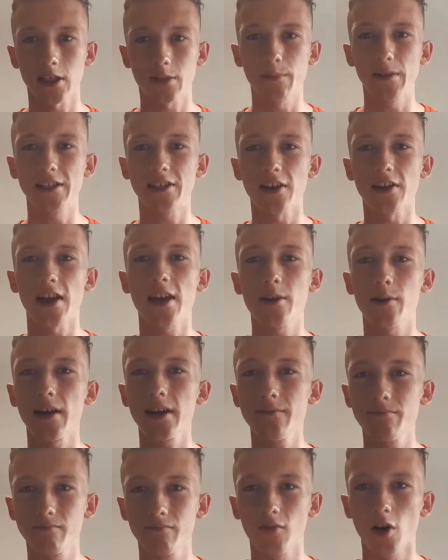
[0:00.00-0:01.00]
me done
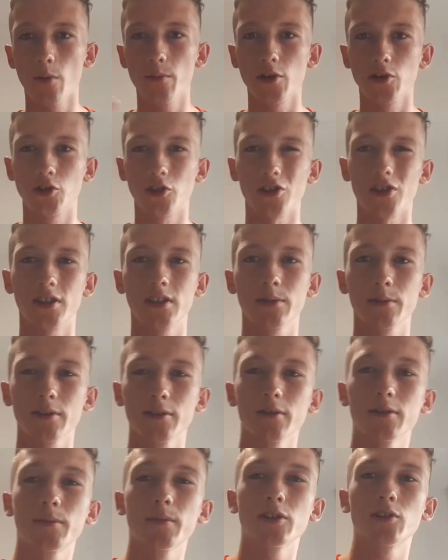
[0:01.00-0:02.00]
anyway. Hope you enjoyed.
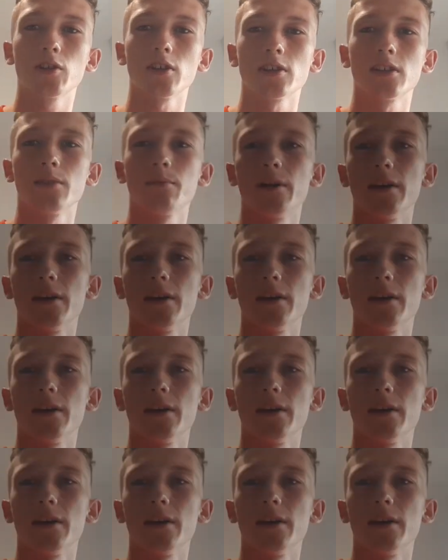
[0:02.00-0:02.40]
Speak to you guys in a